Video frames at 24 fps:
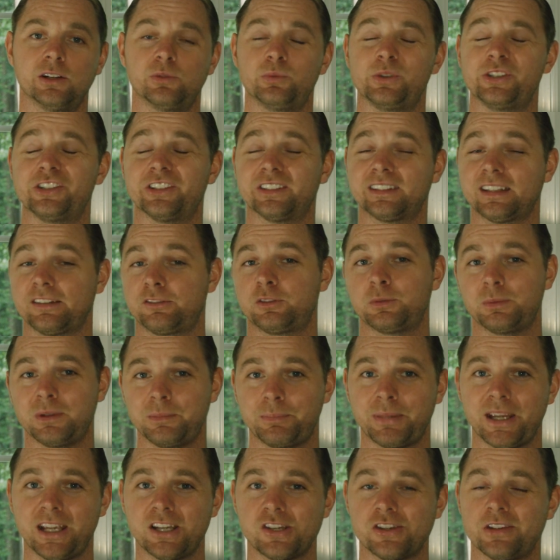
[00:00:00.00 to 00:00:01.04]
We just have to be
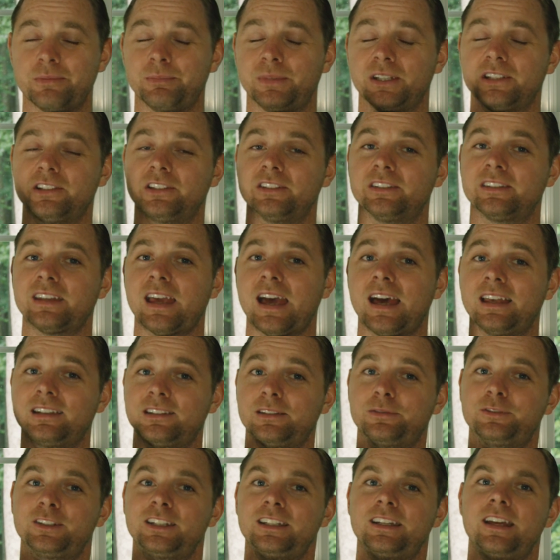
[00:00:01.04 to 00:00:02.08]
patient because as
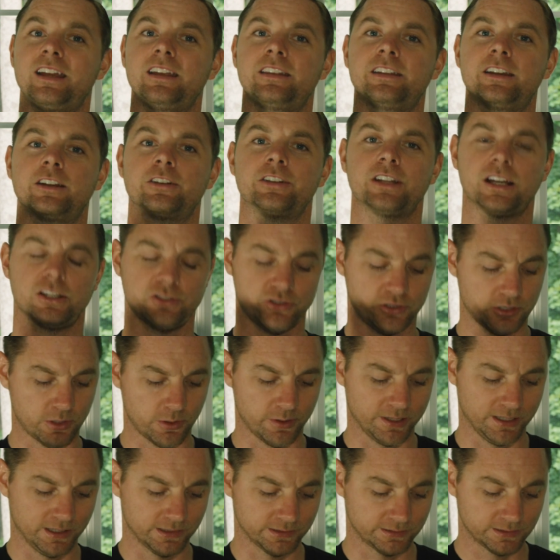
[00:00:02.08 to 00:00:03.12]
of today, they are not
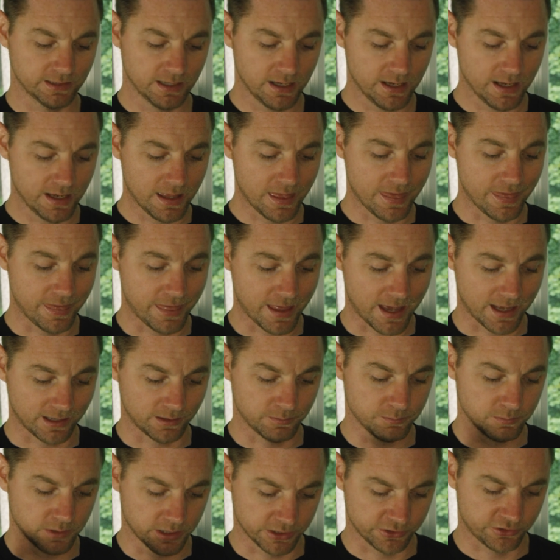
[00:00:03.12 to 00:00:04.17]
showing us
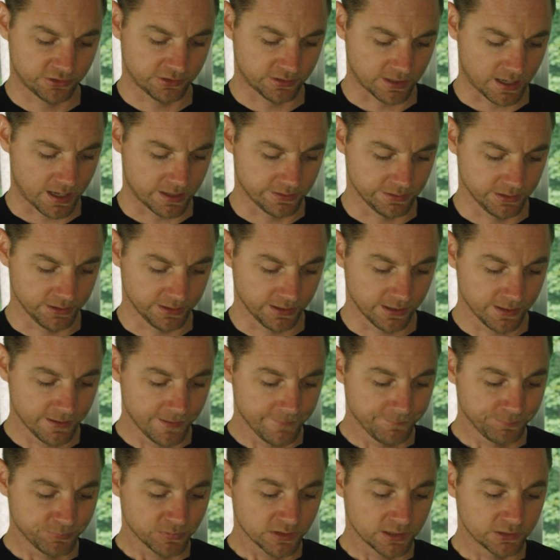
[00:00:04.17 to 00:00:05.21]
that much, sadly.
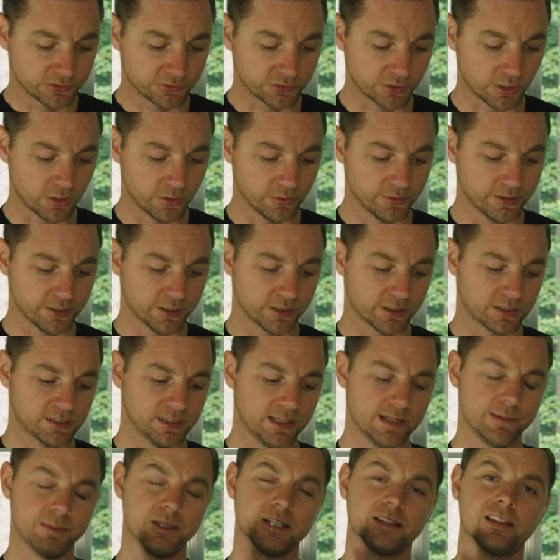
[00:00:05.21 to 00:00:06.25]
So they're
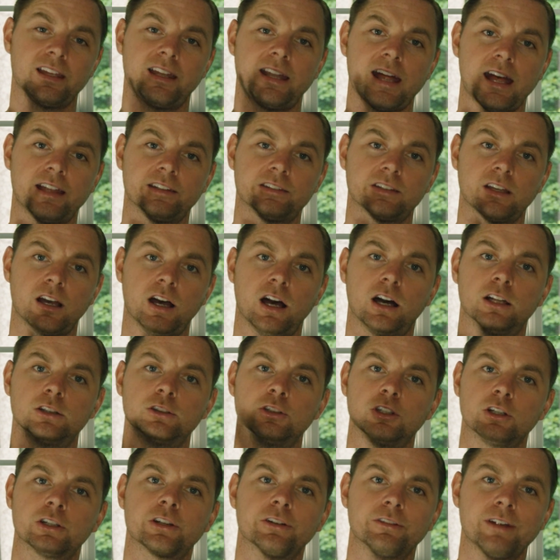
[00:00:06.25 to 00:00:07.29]
claiming that it has a
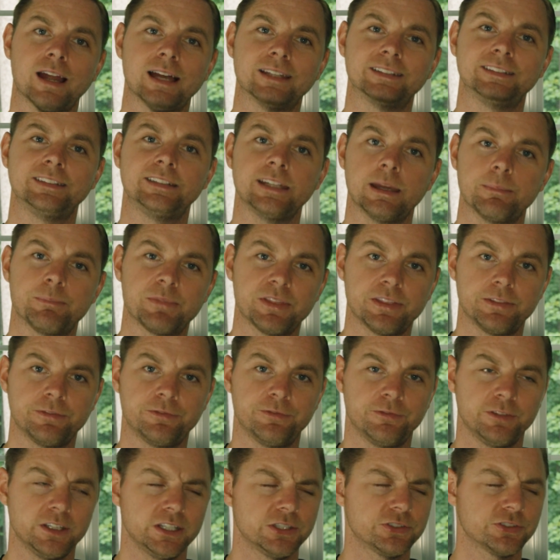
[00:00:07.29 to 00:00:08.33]
look around depth
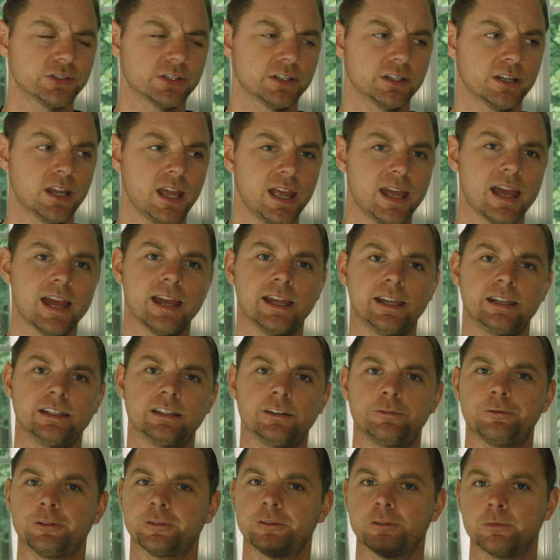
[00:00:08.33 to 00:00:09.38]
feature, and
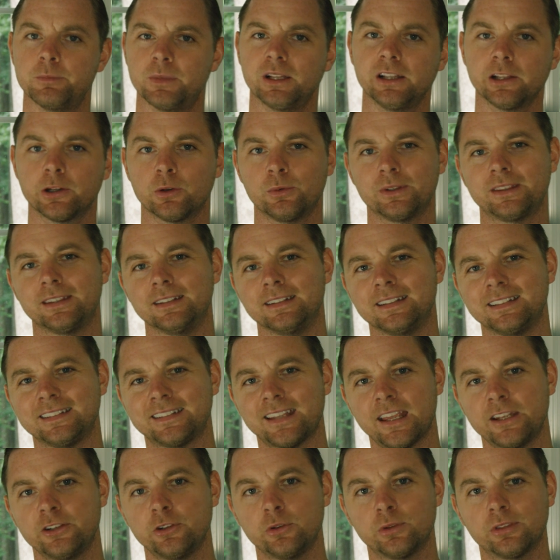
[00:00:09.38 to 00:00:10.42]
if you're familiar with the
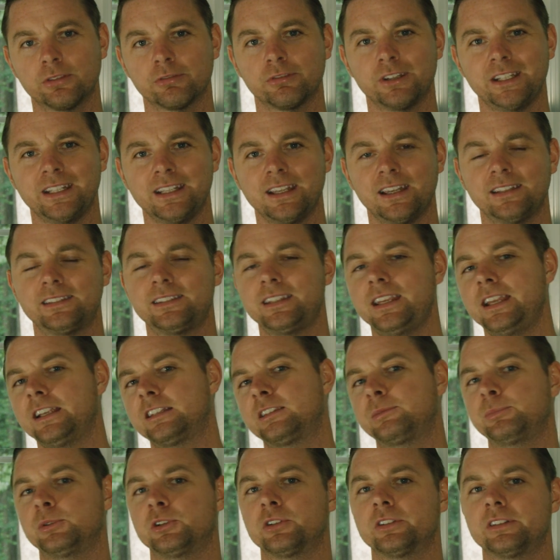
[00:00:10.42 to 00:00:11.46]
Nintendo 3DS, they
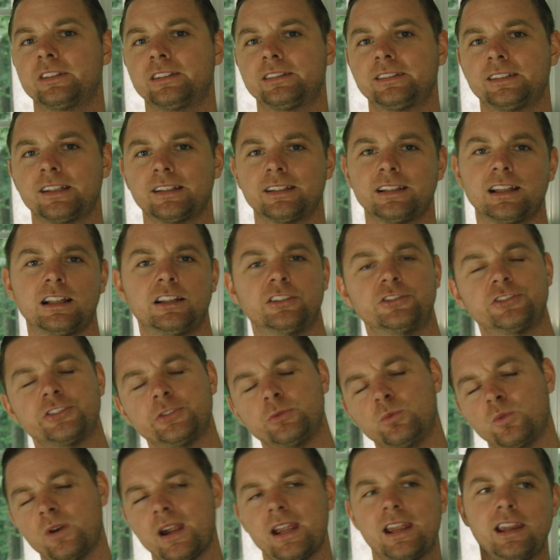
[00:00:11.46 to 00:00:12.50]
explored this
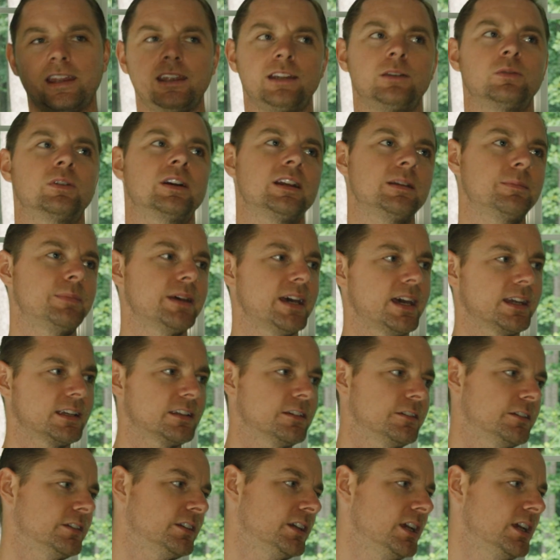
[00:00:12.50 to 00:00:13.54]
technology way back